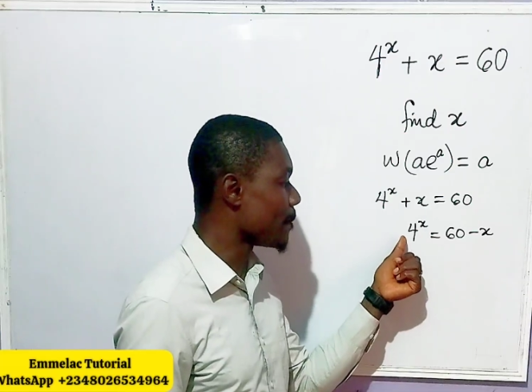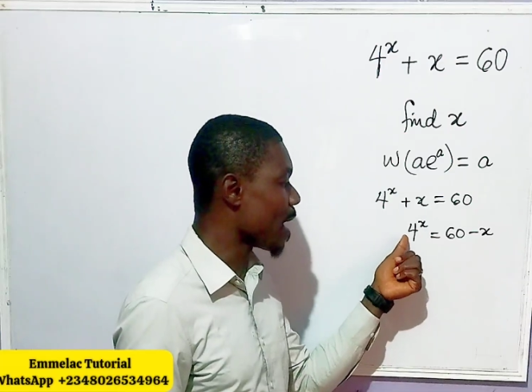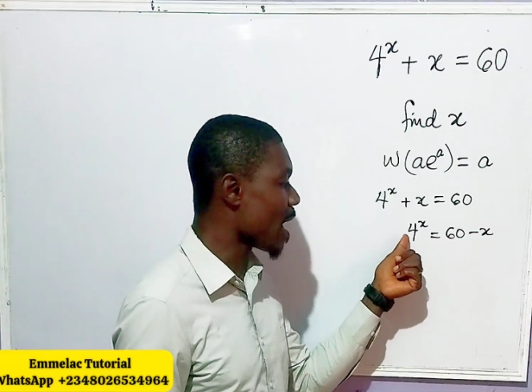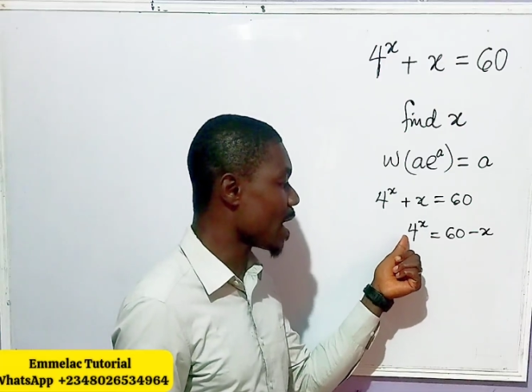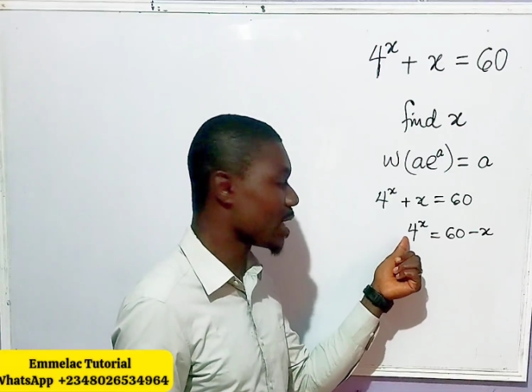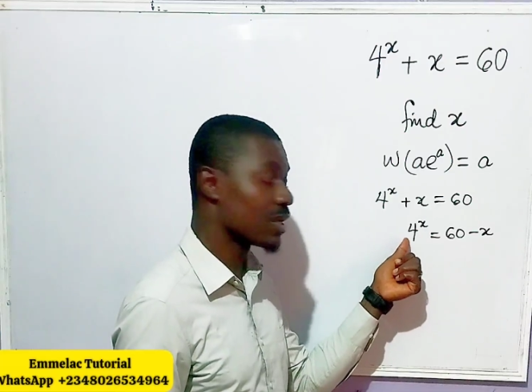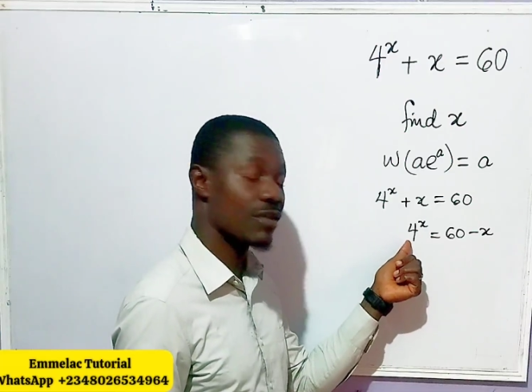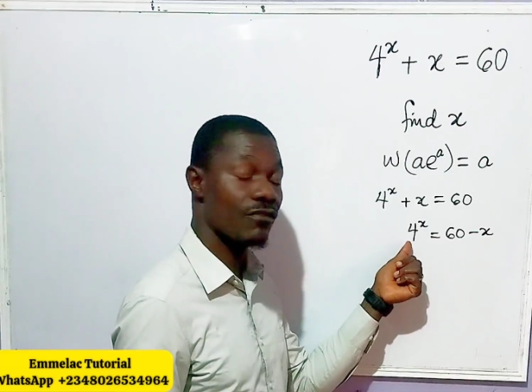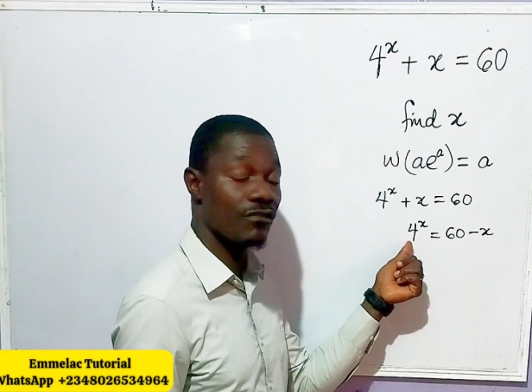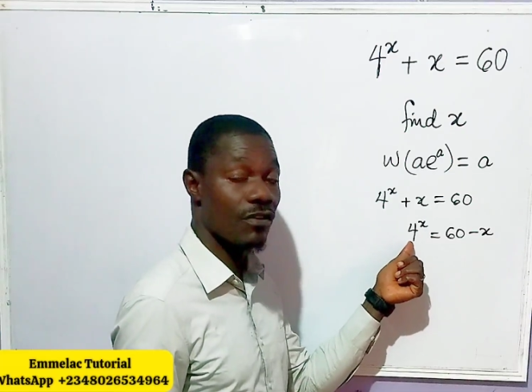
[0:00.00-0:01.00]
by
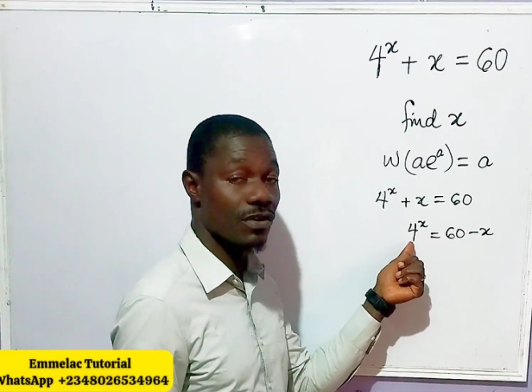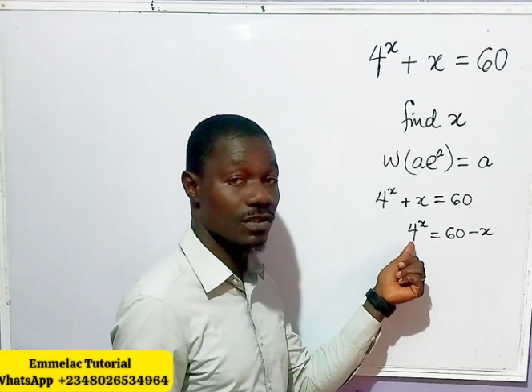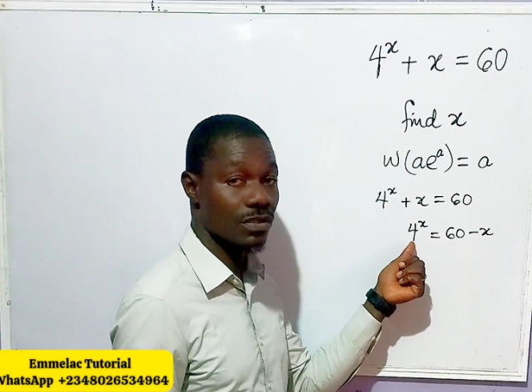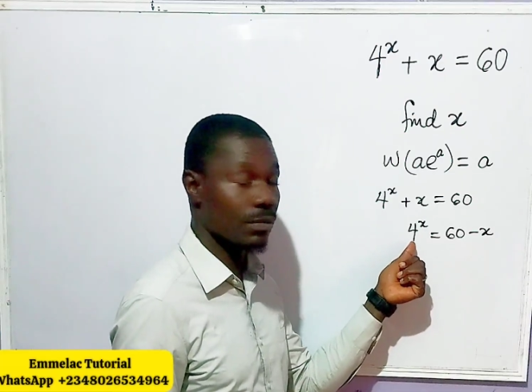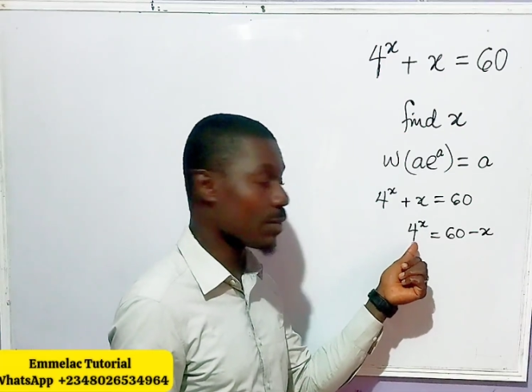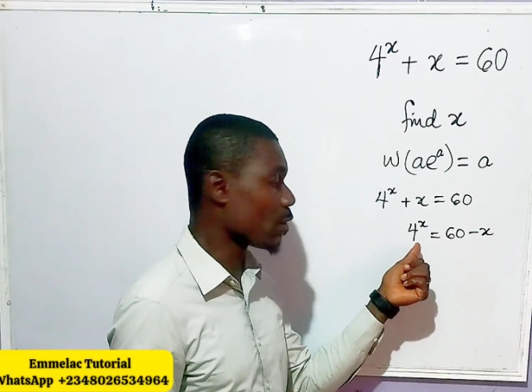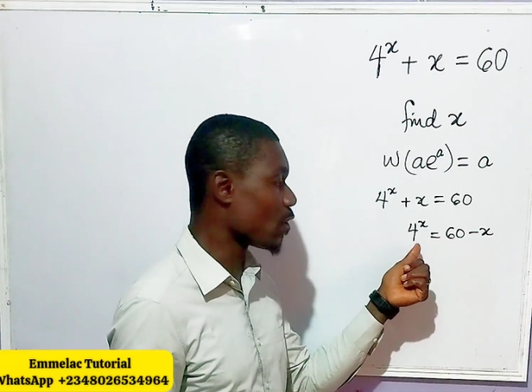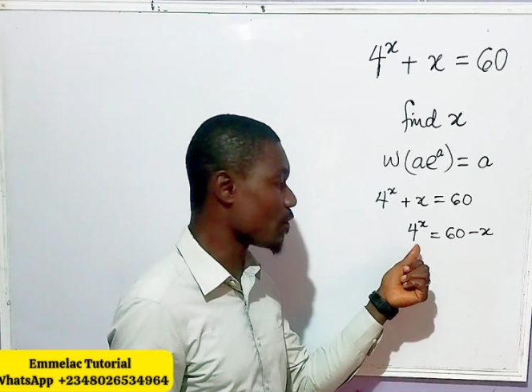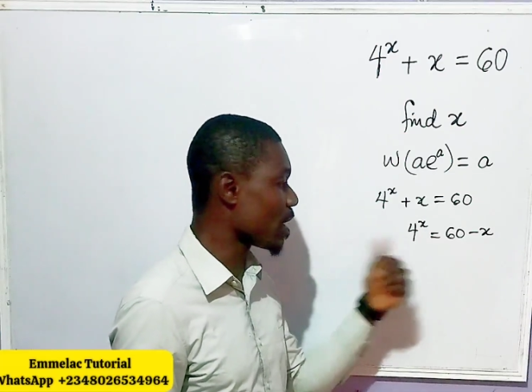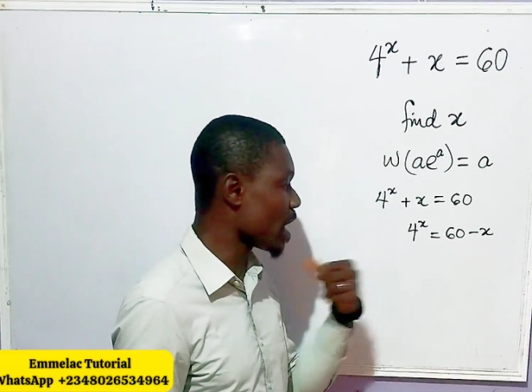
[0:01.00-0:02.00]
4 raised to the
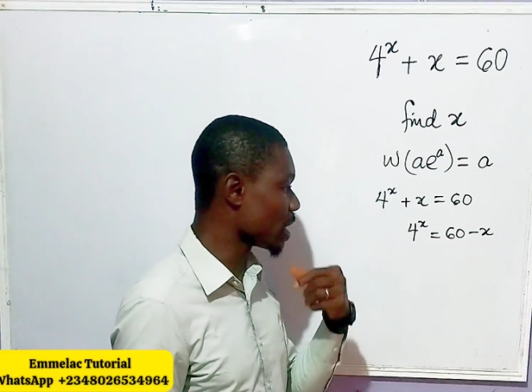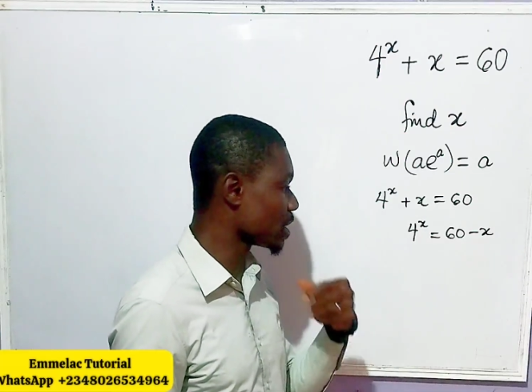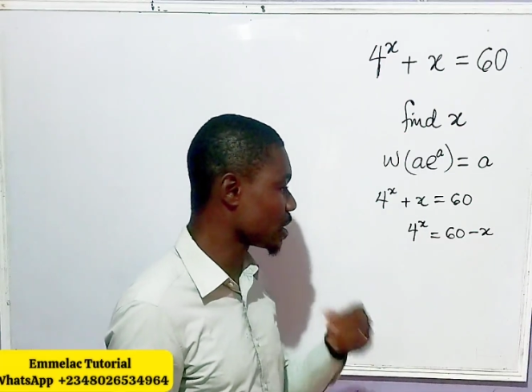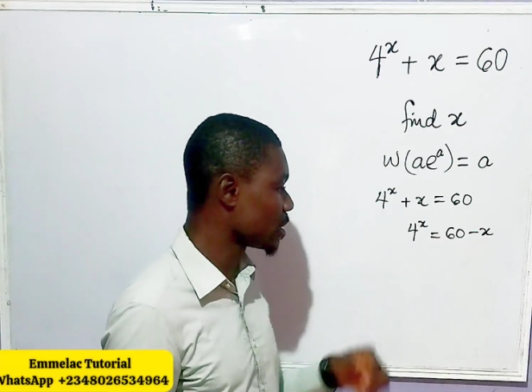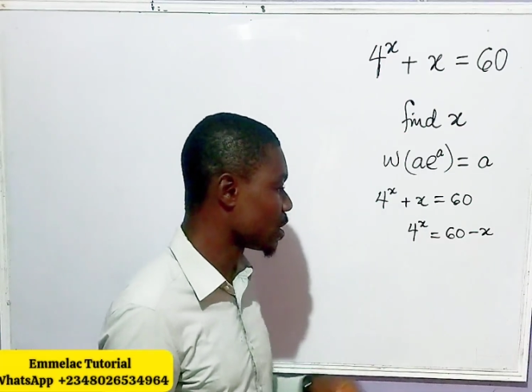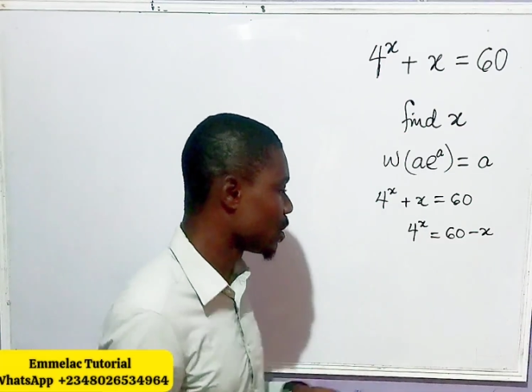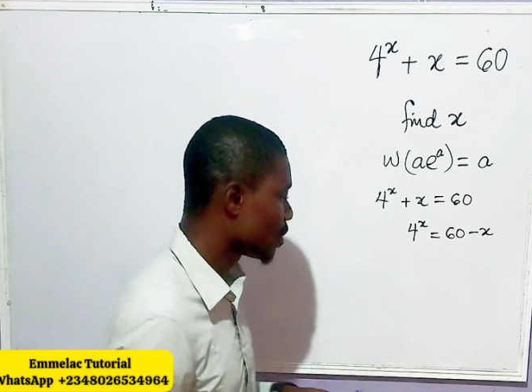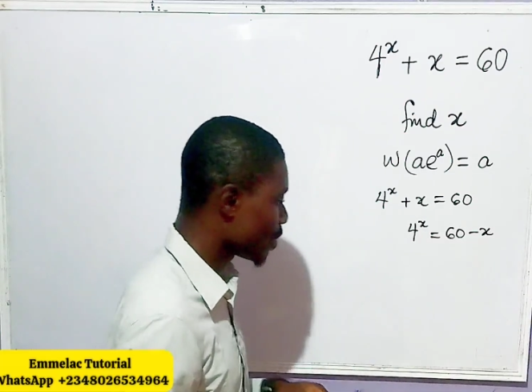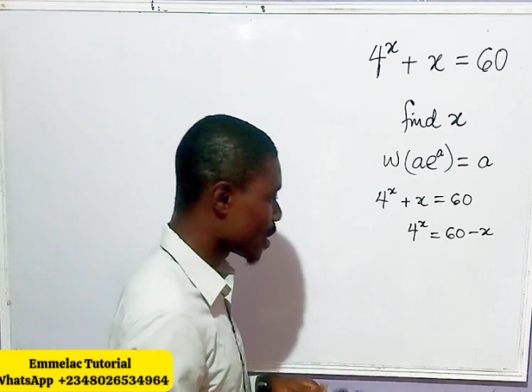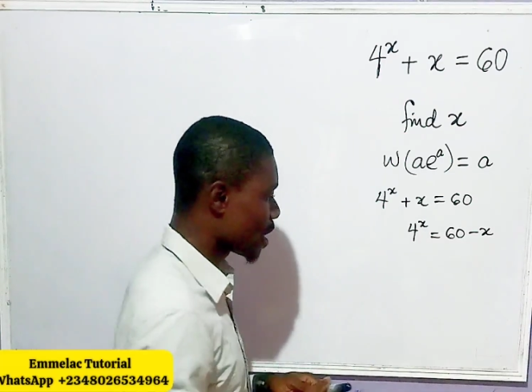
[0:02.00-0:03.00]
power of x.
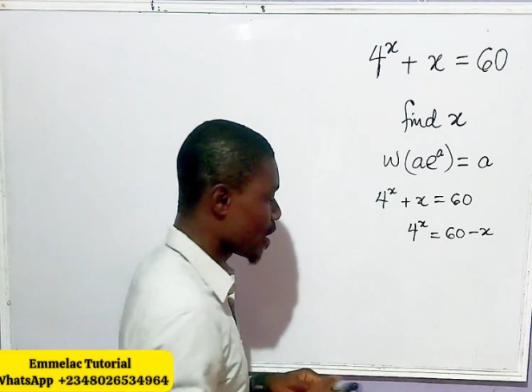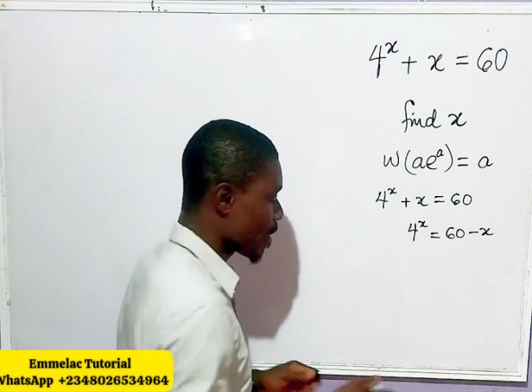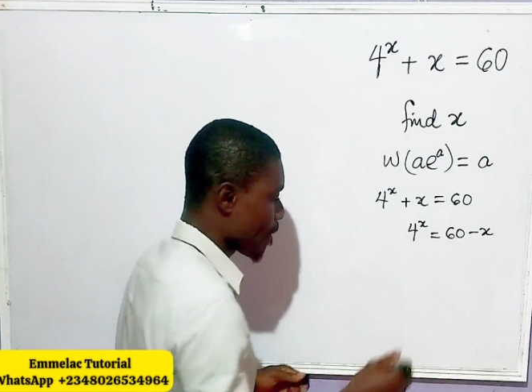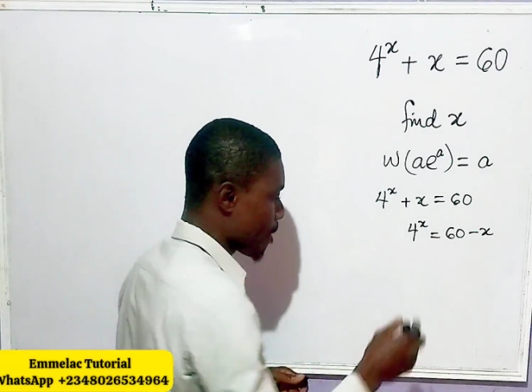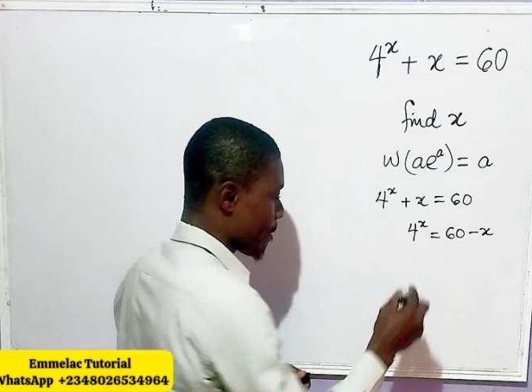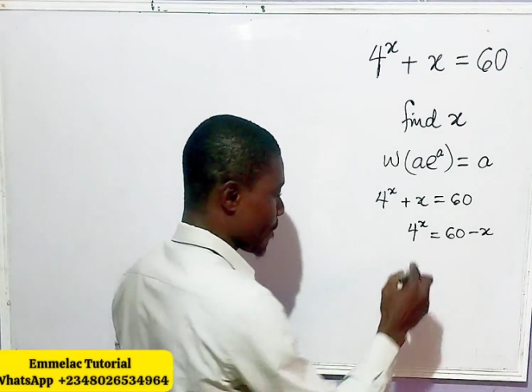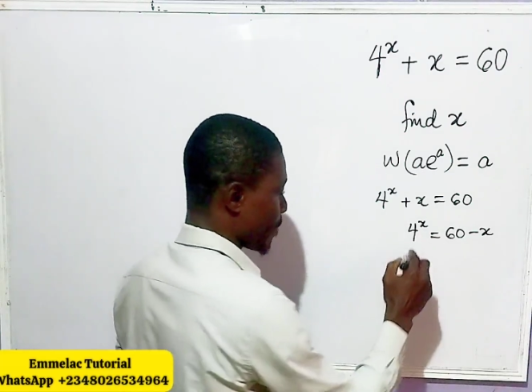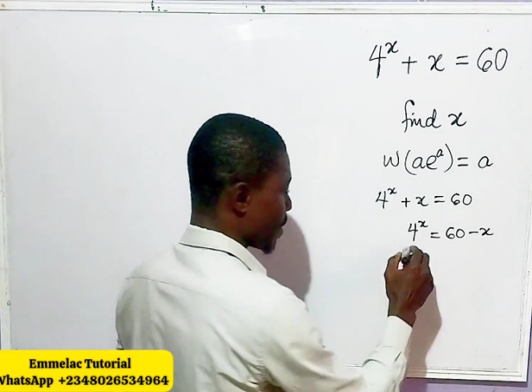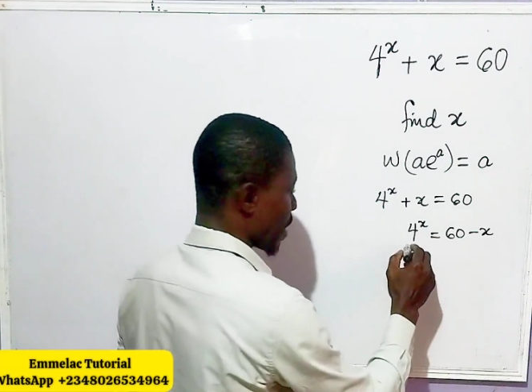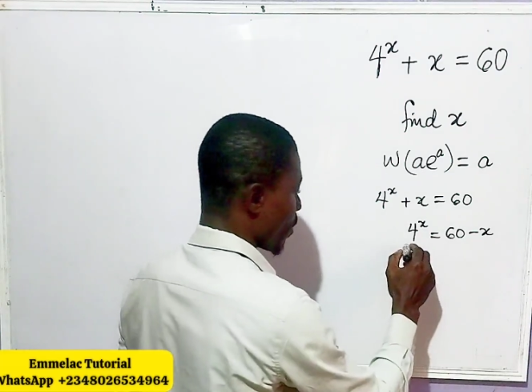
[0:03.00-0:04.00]
Okay,
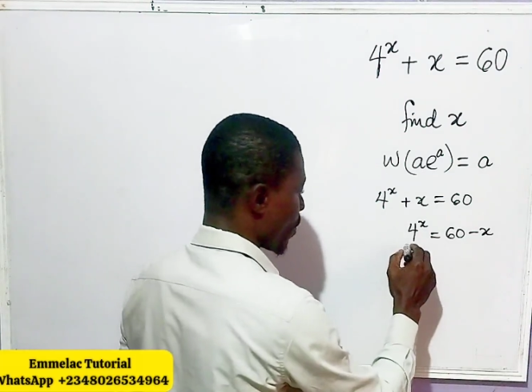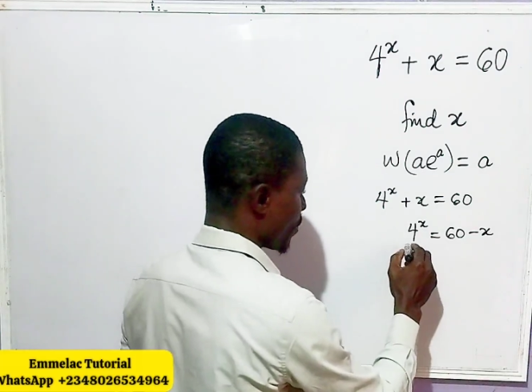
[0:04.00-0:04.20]
now